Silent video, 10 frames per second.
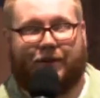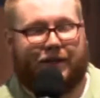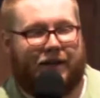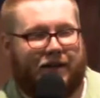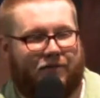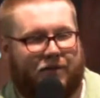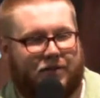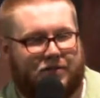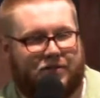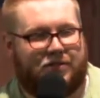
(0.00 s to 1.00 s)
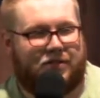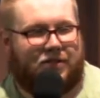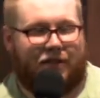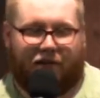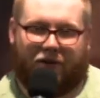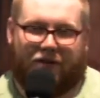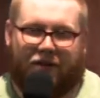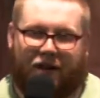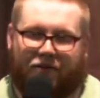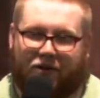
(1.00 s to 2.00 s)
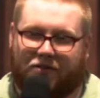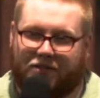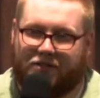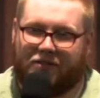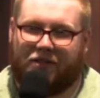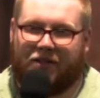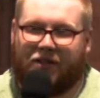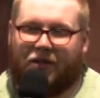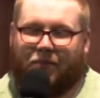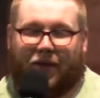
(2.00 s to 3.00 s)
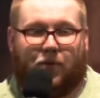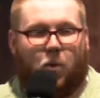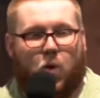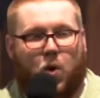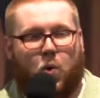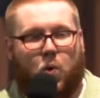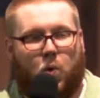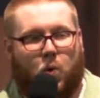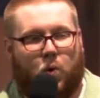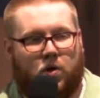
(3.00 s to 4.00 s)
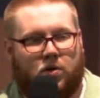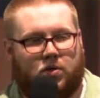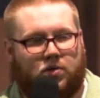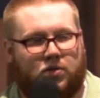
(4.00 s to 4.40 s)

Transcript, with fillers: I only got nine verses. And I read the nine verses. I'm like, whoa.